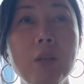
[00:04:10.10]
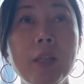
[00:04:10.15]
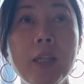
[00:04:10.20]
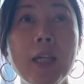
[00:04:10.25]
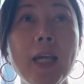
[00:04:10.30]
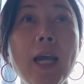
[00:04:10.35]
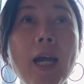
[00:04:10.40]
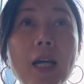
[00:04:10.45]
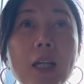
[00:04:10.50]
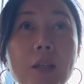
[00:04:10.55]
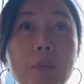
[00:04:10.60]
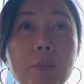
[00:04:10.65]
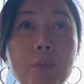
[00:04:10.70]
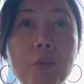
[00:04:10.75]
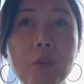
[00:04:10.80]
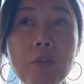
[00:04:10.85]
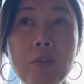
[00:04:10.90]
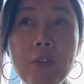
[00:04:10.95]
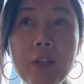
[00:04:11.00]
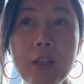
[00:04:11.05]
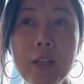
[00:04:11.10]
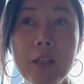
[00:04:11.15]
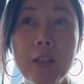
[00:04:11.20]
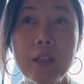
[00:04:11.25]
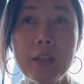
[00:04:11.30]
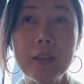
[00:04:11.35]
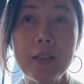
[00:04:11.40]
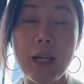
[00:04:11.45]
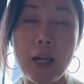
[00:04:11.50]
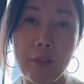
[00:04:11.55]
he had a
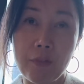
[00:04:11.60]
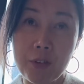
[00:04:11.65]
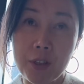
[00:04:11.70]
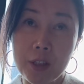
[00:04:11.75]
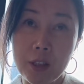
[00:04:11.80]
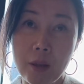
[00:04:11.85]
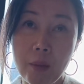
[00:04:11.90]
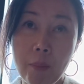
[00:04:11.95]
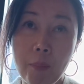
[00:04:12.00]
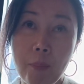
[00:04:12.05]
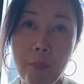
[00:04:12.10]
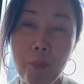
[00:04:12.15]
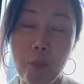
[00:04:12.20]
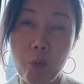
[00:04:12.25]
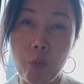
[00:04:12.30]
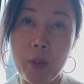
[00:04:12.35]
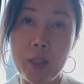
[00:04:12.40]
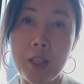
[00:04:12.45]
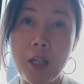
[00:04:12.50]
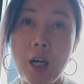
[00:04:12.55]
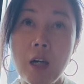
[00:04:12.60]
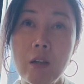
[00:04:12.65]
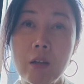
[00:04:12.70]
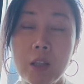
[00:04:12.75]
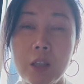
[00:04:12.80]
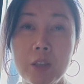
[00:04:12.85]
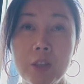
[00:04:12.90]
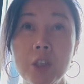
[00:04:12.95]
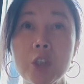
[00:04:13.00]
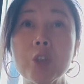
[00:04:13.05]
movie left without
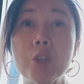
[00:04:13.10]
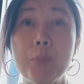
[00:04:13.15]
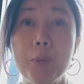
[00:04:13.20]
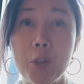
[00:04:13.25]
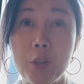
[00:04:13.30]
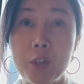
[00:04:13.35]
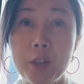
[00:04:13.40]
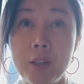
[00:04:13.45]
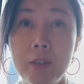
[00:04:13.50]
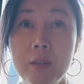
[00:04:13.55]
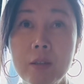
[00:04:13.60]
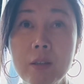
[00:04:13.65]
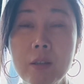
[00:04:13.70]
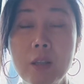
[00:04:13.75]
distribution.